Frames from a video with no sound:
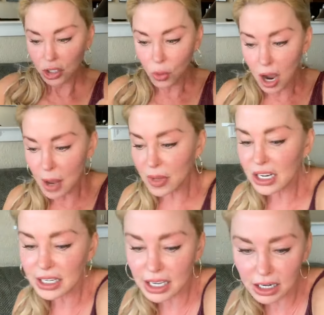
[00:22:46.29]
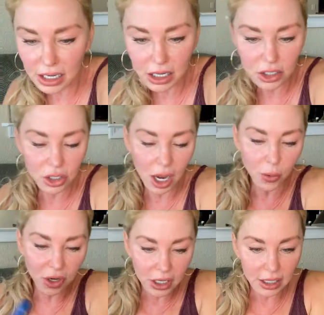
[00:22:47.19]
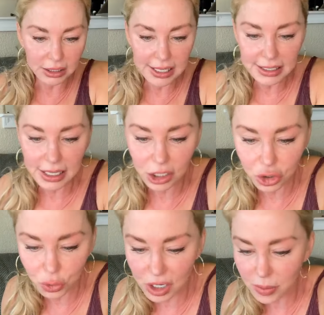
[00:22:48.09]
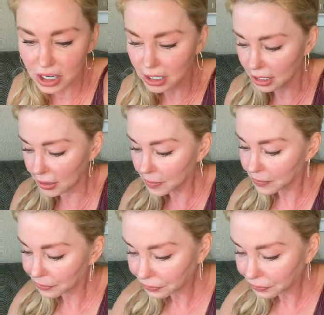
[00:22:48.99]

So I'm going to get into, I want to at least get a treatment in.